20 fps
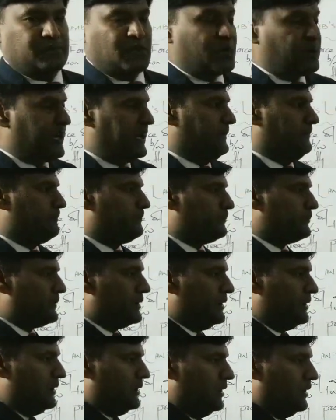Okay,
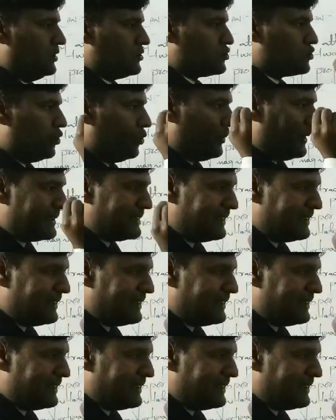so one